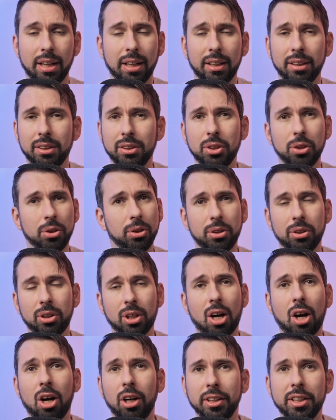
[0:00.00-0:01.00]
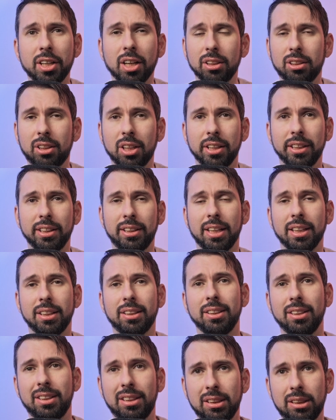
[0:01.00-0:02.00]
You are not gonna
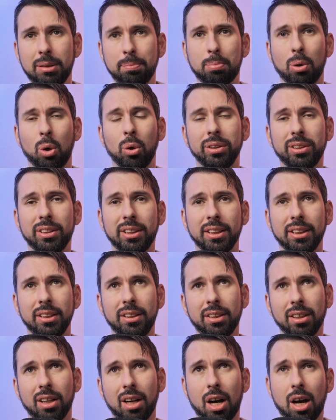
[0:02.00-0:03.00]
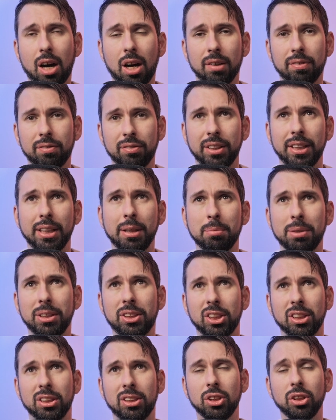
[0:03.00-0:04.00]
get disappointed of the
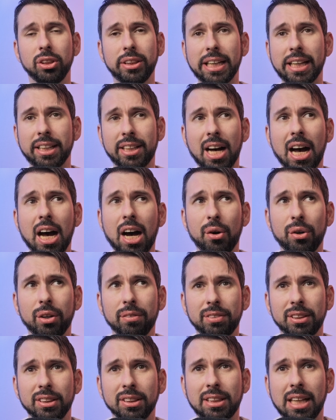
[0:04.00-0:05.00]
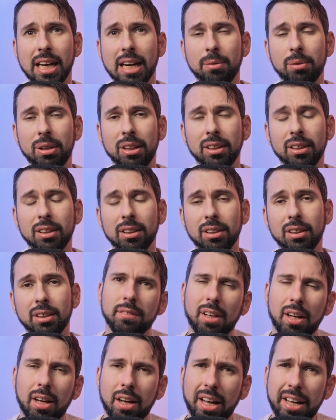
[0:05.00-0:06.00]
images you get out of this camera.
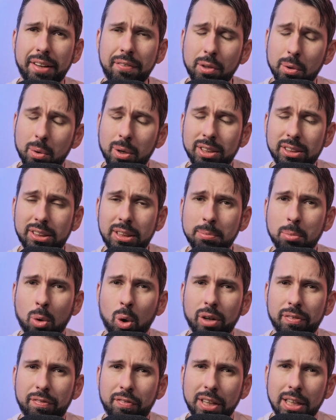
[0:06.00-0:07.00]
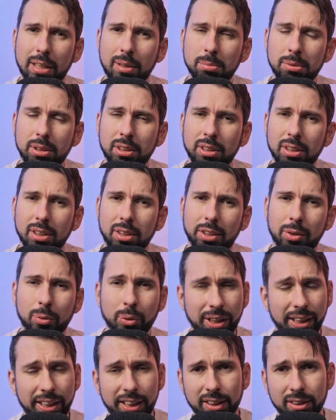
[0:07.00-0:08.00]
If you want to see more films
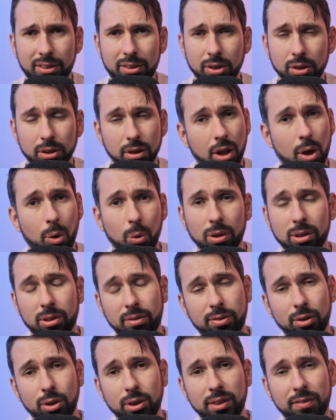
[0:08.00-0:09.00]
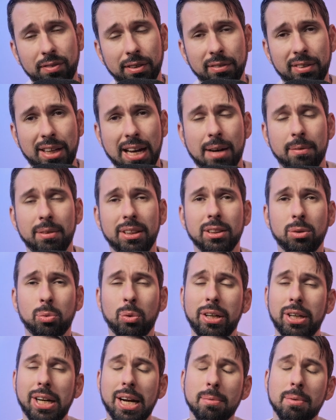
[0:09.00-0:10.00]
related to older Fujifilm cameras
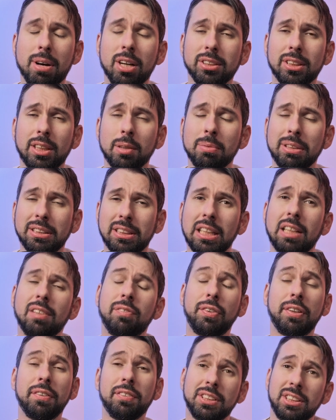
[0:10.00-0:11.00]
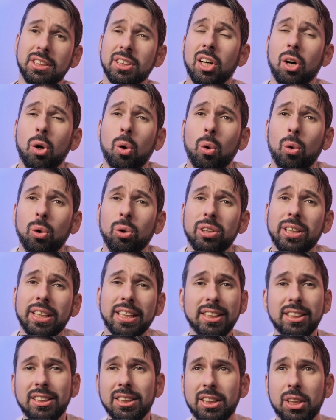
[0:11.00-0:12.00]
where I'm asking myself if old
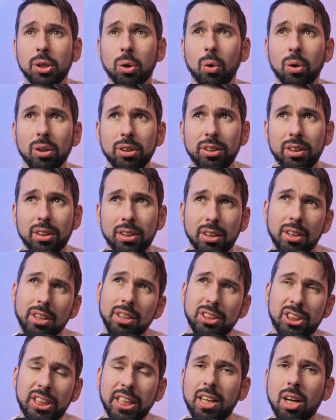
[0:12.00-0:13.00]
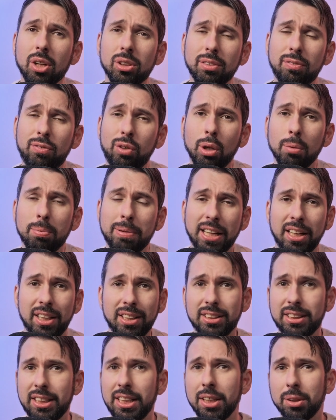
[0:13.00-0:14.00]
is gold, check out the full
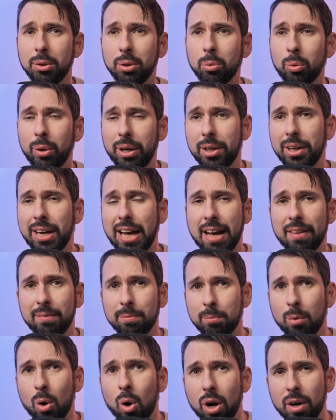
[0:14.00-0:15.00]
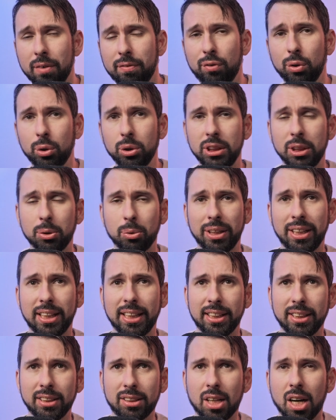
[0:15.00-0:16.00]
playlist here where I have more Fuji
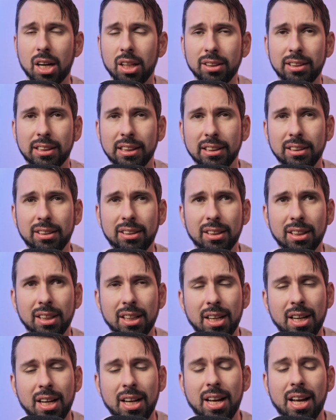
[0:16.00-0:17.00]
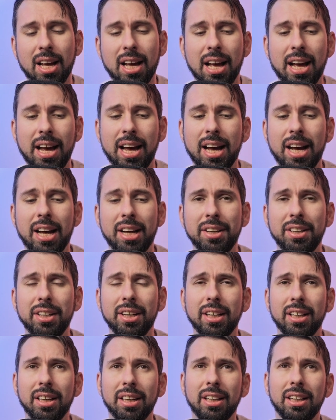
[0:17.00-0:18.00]
related content. And
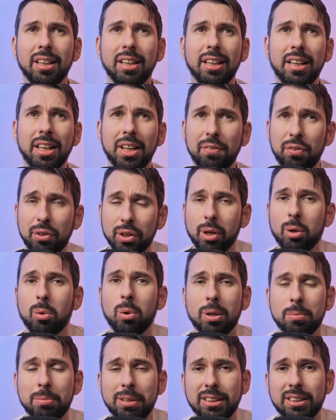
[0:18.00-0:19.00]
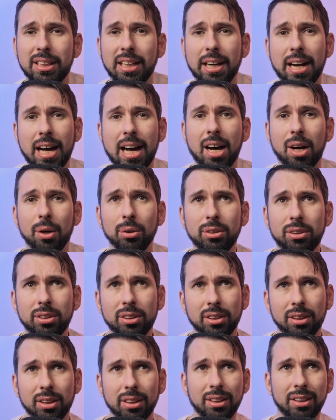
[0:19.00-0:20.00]
if you don't want to miss that out,
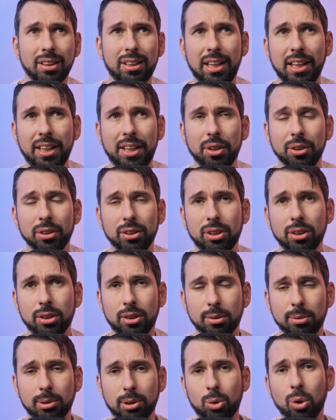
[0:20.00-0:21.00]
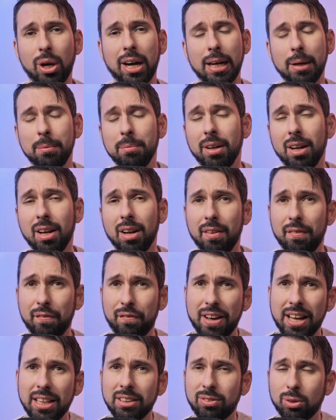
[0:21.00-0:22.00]
click here to subscribe.
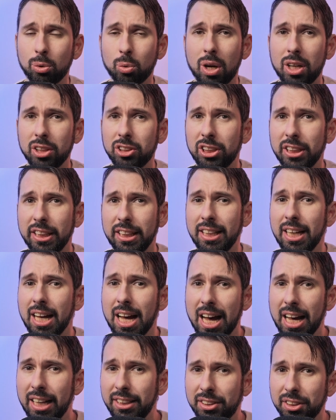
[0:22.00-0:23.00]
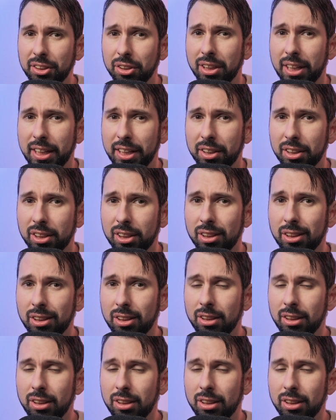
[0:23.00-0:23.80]
Thanks for watching. I see you later.